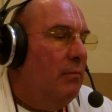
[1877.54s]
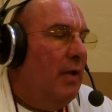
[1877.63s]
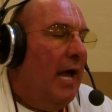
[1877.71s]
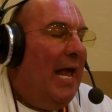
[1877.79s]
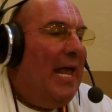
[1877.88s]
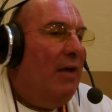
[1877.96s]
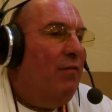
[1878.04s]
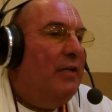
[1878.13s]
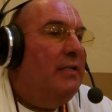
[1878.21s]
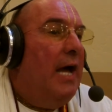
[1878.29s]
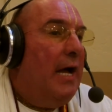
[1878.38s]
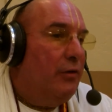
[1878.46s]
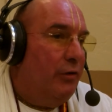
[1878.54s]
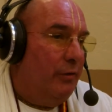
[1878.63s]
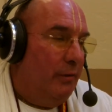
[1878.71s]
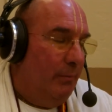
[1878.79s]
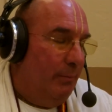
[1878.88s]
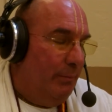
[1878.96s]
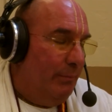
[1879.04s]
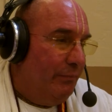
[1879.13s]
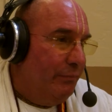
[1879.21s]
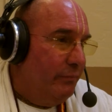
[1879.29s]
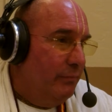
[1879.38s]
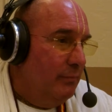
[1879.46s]
I have a doctor.
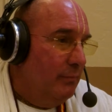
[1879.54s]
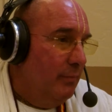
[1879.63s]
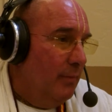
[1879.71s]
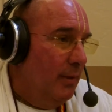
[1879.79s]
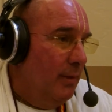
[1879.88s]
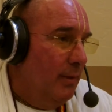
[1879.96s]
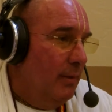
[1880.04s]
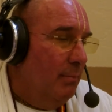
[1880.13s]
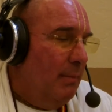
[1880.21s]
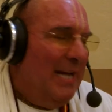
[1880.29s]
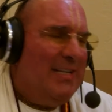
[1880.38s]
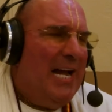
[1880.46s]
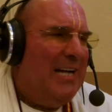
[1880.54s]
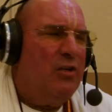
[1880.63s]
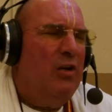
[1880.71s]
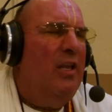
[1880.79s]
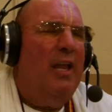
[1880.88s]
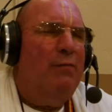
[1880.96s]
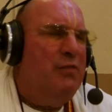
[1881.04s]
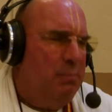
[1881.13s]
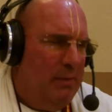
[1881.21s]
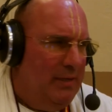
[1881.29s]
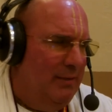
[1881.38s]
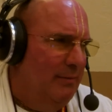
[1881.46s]
My doctor loves
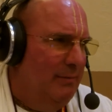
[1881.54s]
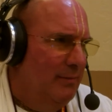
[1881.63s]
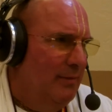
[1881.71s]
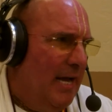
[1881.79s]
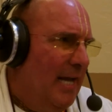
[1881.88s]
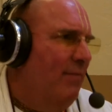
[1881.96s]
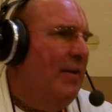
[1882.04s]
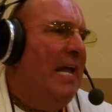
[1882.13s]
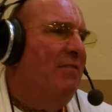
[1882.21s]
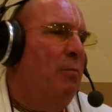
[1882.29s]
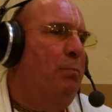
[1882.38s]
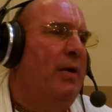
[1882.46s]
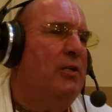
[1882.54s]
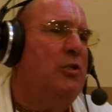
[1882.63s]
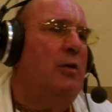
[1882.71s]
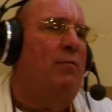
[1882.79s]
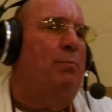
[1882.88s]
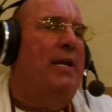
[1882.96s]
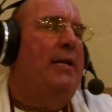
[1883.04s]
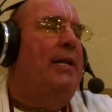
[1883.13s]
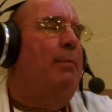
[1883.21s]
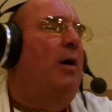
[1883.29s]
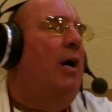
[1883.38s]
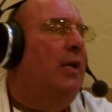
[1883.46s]
me. I even have a picture of me and
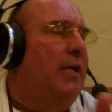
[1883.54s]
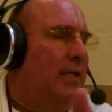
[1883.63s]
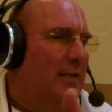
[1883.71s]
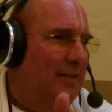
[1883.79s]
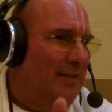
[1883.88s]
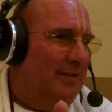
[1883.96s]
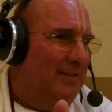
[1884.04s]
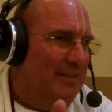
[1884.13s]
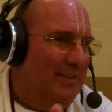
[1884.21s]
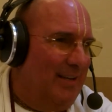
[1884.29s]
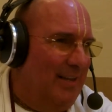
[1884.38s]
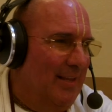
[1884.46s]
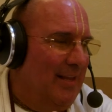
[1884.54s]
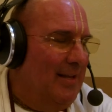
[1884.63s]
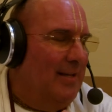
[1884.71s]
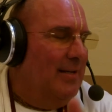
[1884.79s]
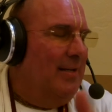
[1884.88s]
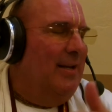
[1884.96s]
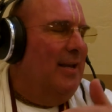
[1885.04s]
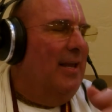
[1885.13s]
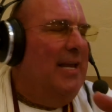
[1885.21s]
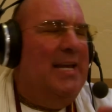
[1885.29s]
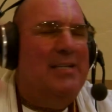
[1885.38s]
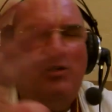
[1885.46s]
him hugging.
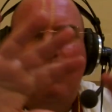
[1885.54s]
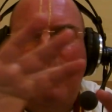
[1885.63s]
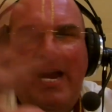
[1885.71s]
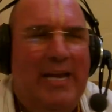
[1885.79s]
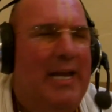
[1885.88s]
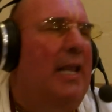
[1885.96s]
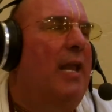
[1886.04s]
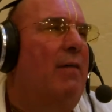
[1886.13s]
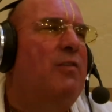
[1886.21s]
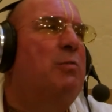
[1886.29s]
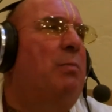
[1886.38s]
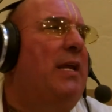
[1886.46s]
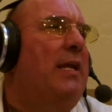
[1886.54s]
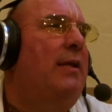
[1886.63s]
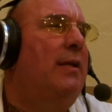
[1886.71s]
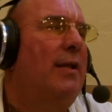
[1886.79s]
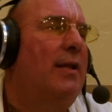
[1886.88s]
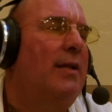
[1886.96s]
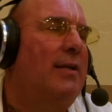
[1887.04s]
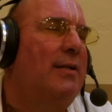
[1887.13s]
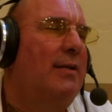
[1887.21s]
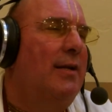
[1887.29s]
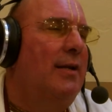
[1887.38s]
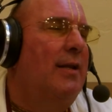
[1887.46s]
He's great. He loves me.
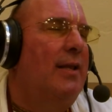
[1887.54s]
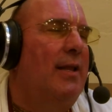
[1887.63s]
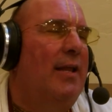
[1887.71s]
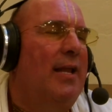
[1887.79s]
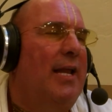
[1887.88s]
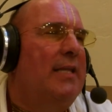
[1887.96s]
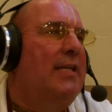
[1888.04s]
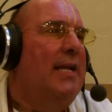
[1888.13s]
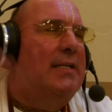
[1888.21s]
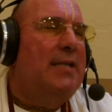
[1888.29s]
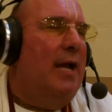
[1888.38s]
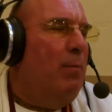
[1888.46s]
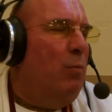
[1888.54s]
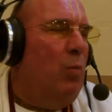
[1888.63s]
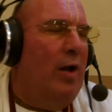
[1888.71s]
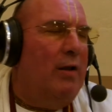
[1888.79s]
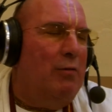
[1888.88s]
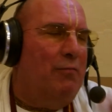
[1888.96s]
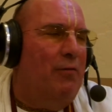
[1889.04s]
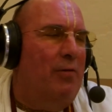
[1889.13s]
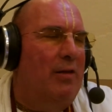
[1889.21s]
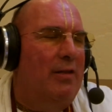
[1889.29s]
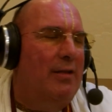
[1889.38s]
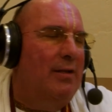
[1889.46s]
He thinks I'm wonderful.